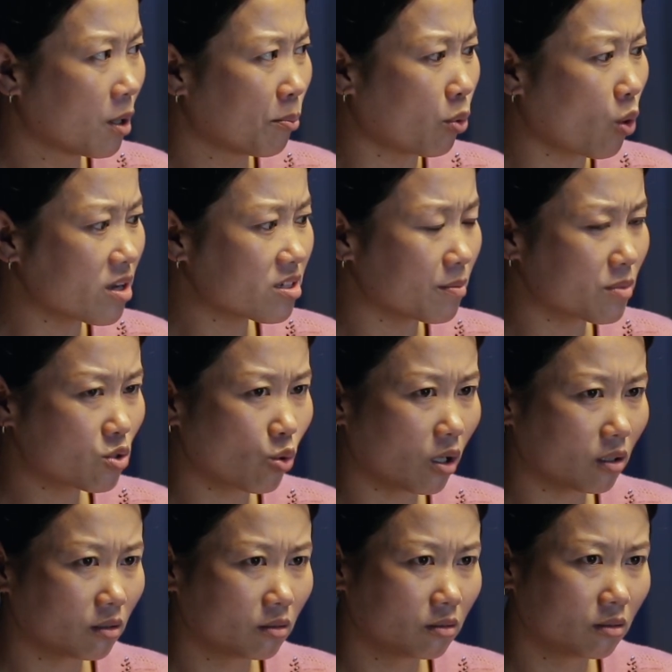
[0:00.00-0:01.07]
In any
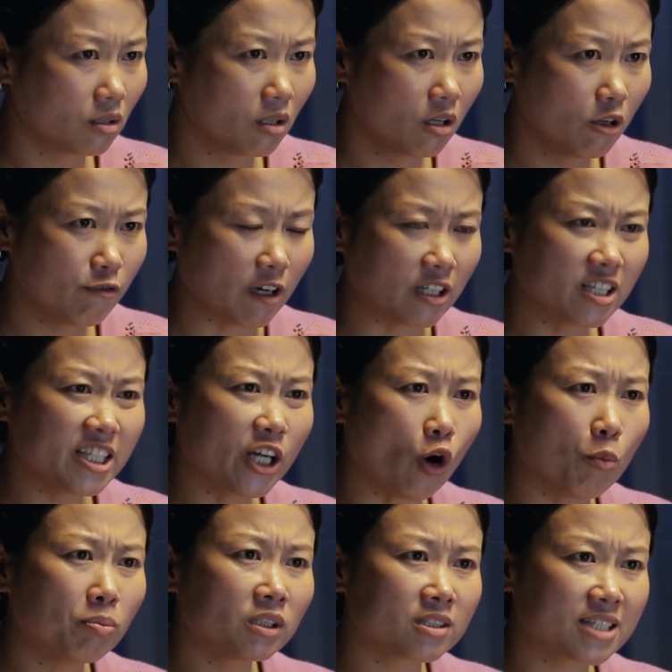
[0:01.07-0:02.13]
case, you simply
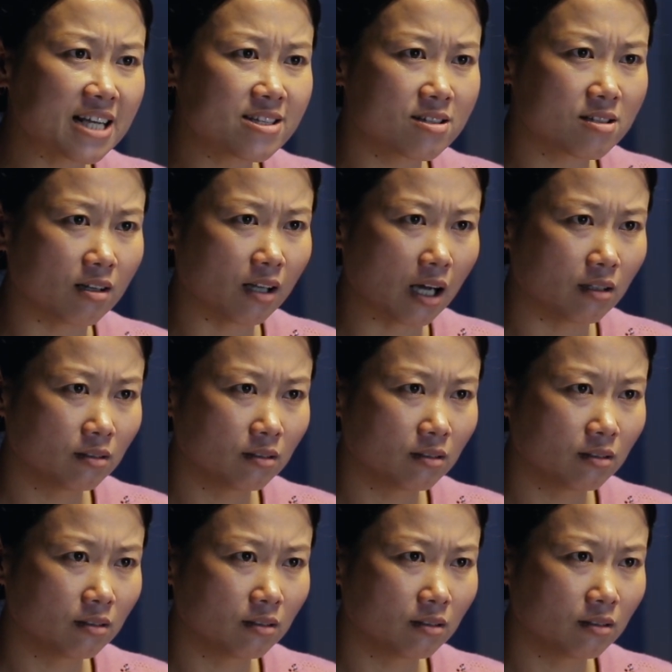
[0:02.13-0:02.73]
can't believe in God